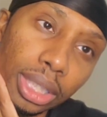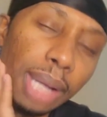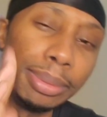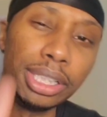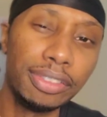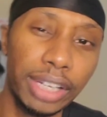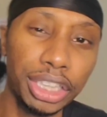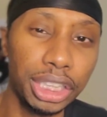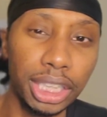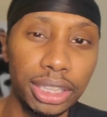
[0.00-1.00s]
And I believe I
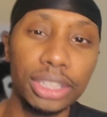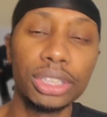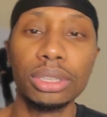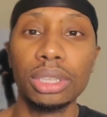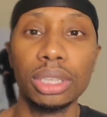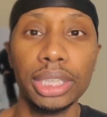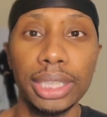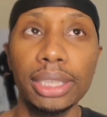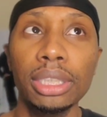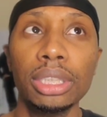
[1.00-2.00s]
shared this
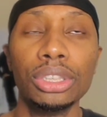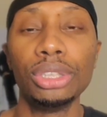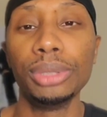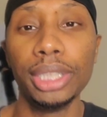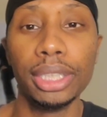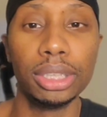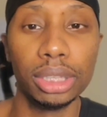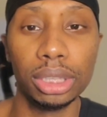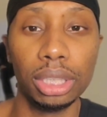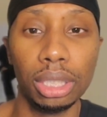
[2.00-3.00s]
story 2 years
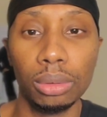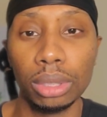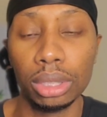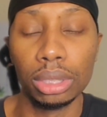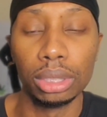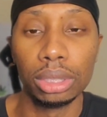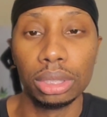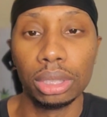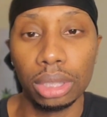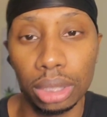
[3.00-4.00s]
ago
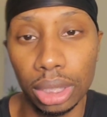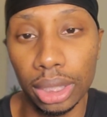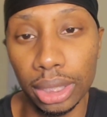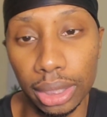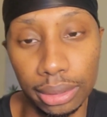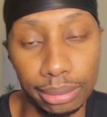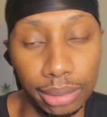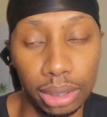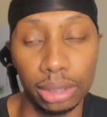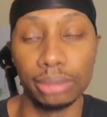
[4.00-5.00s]

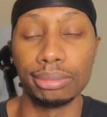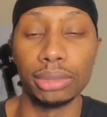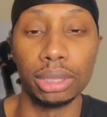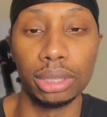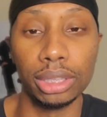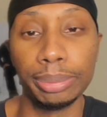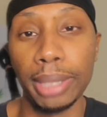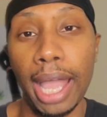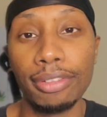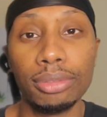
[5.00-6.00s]
on these
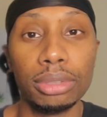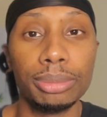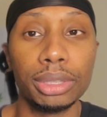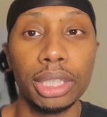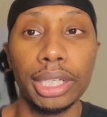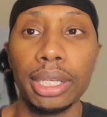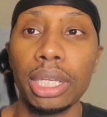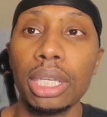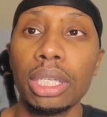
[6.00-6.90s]
platforms, right?